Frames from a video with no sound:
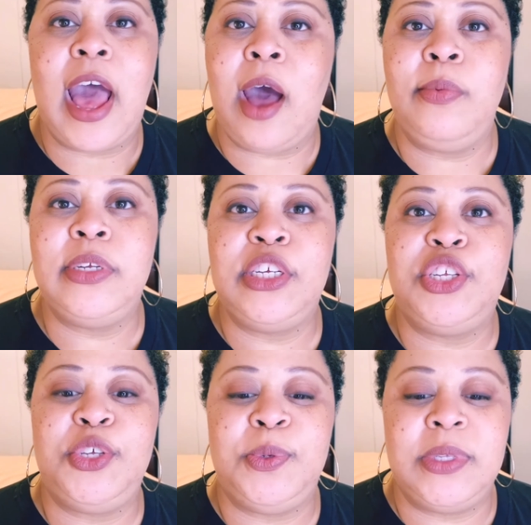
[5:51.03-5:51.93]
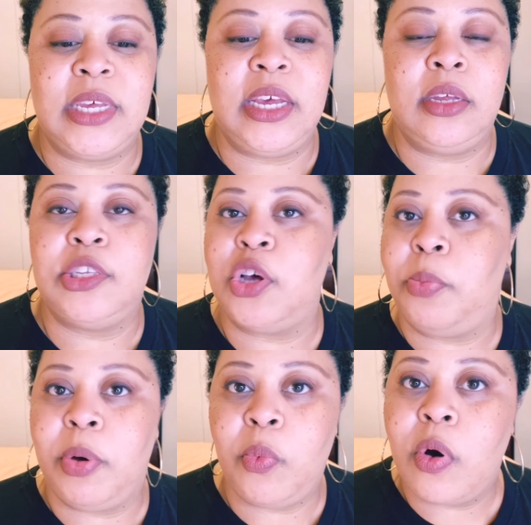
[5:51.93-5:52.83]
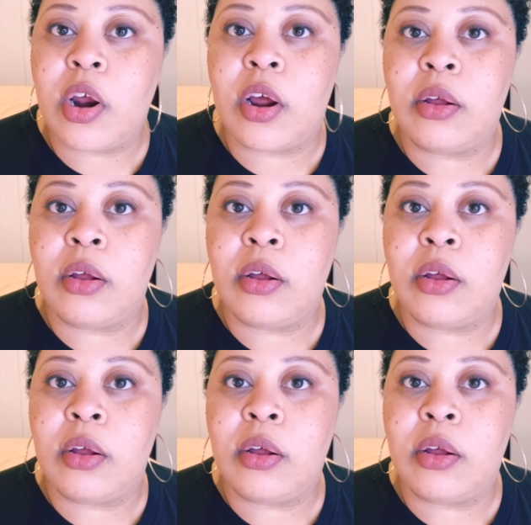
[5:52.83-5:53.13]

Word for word: I was just using soap and water.